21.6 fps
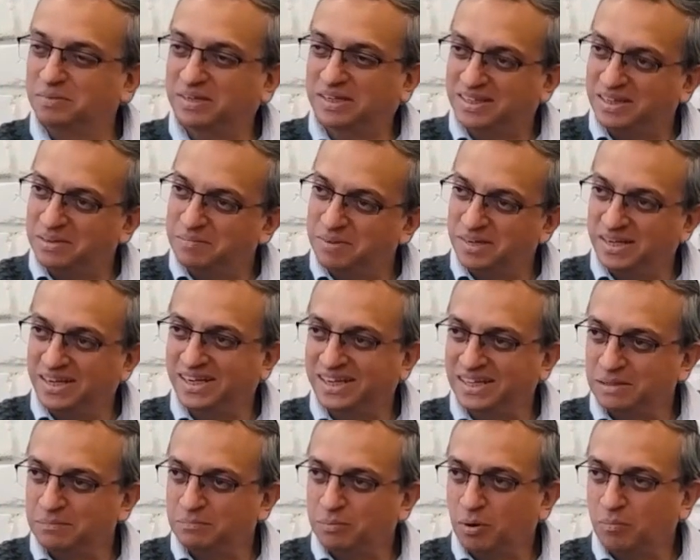But
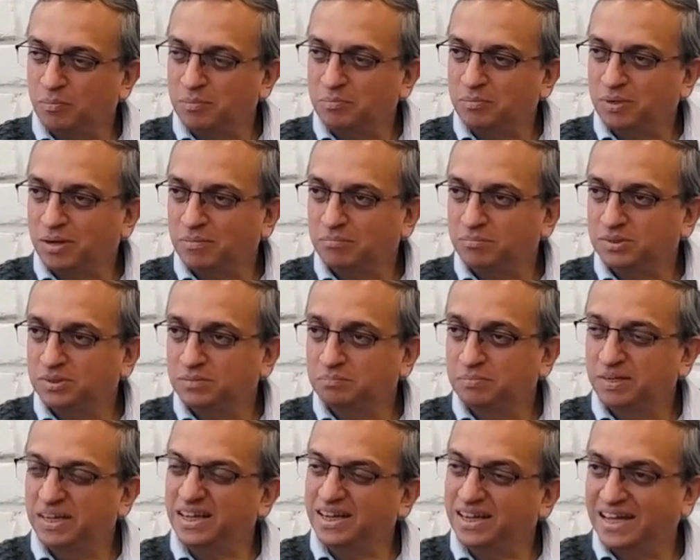immediately the problem
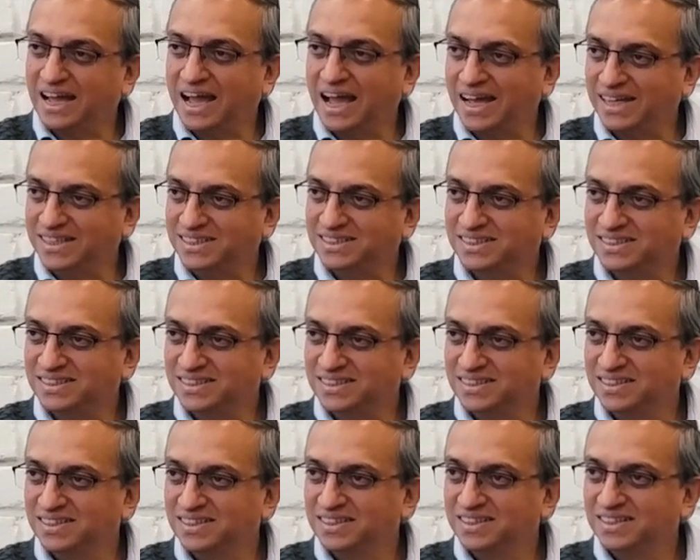comes, being a
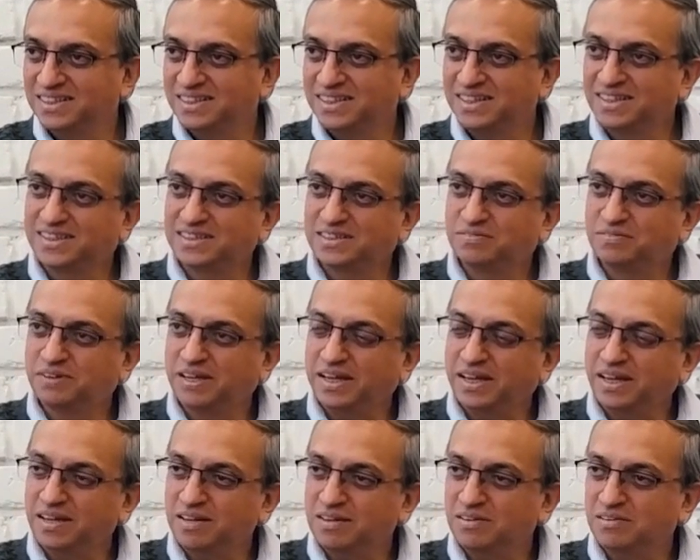gas, it is
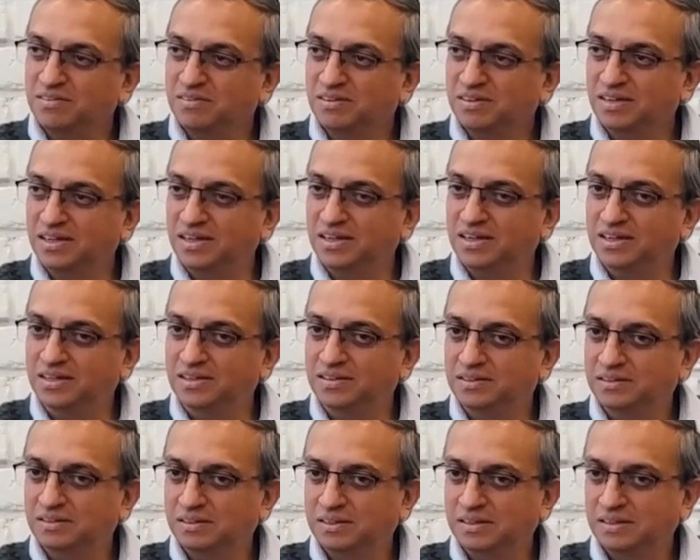very
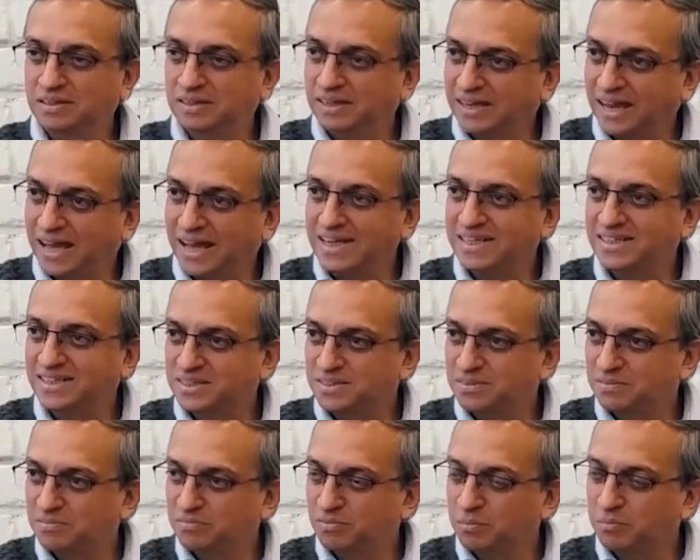
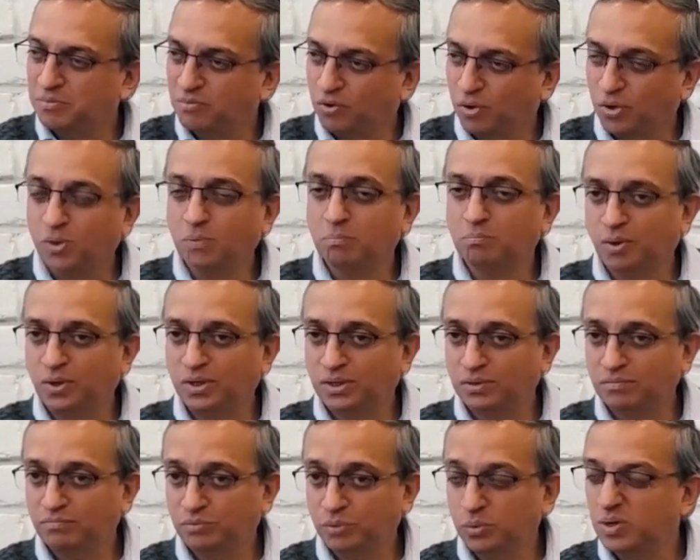light from a volume
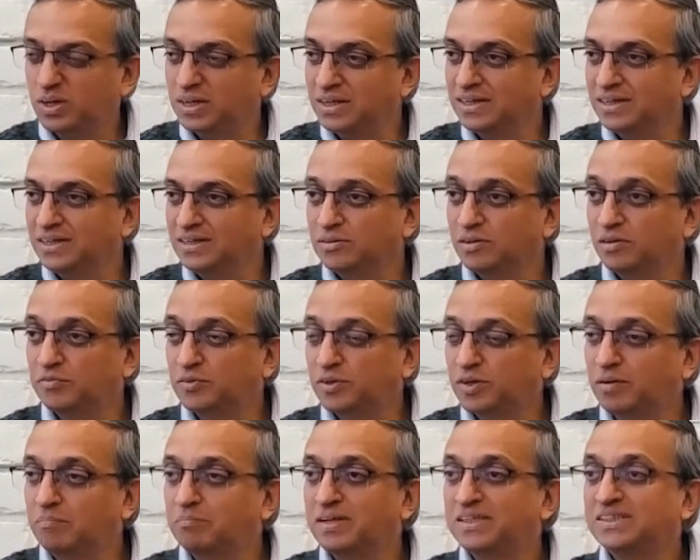point of view. So I
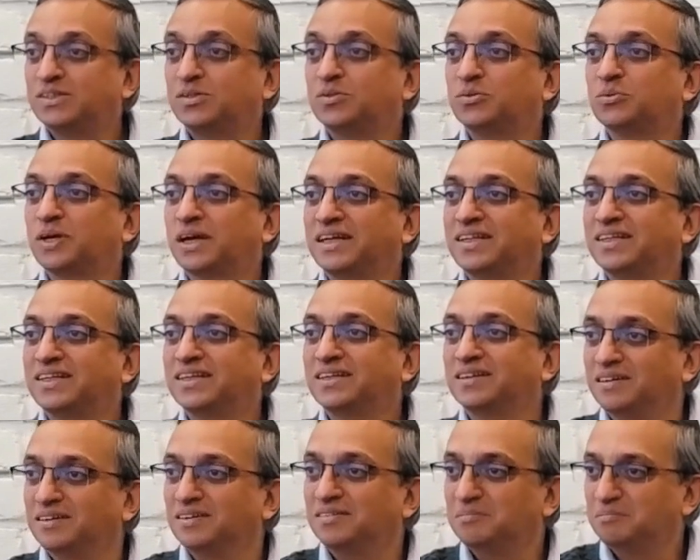have to compress it to get
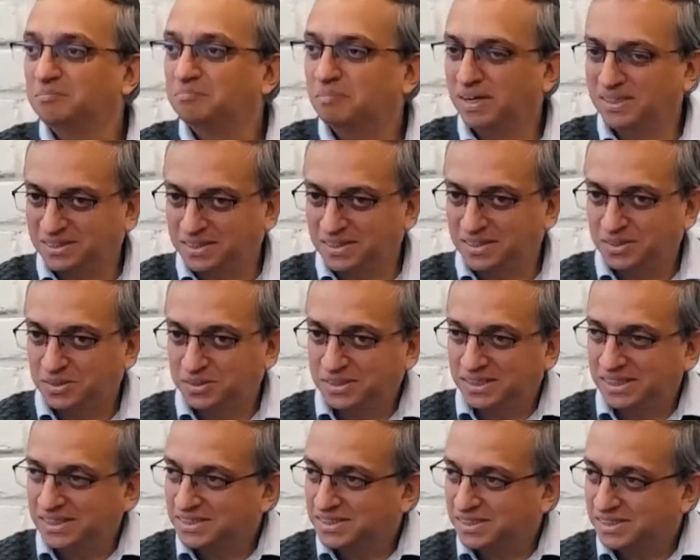the mass
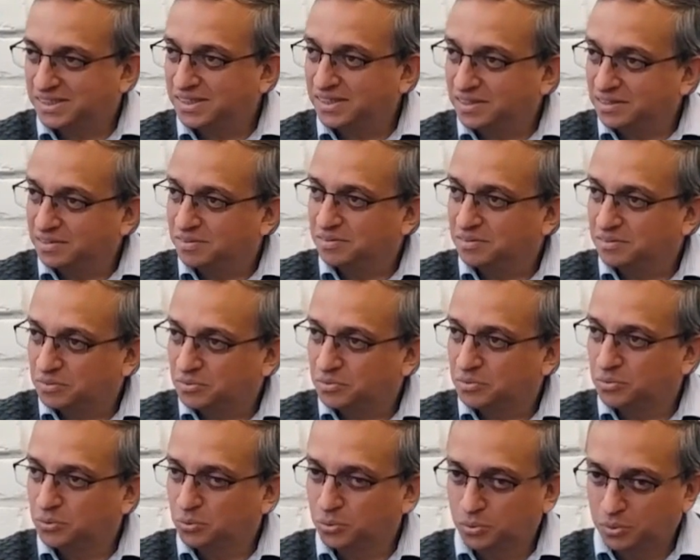energy density
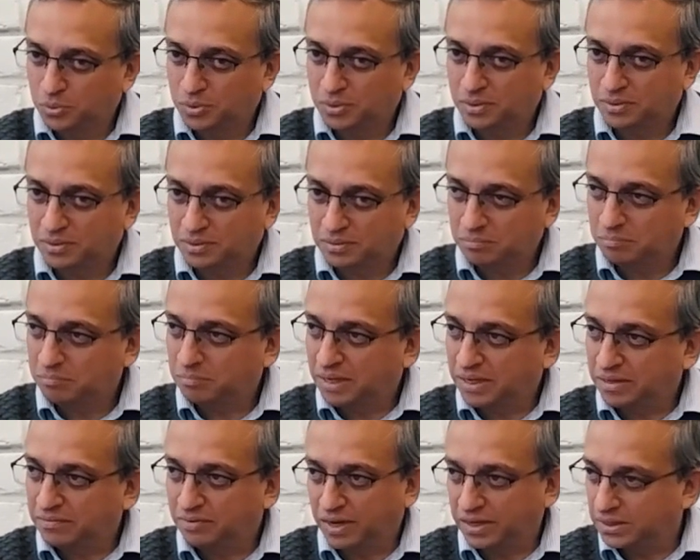to
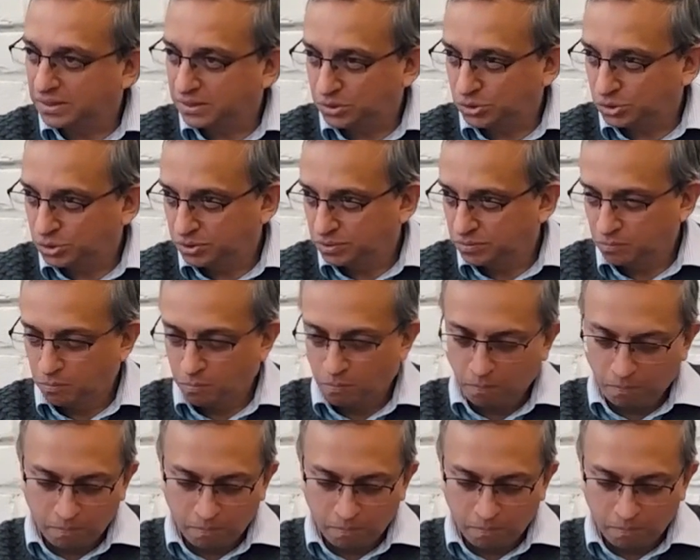my advantage.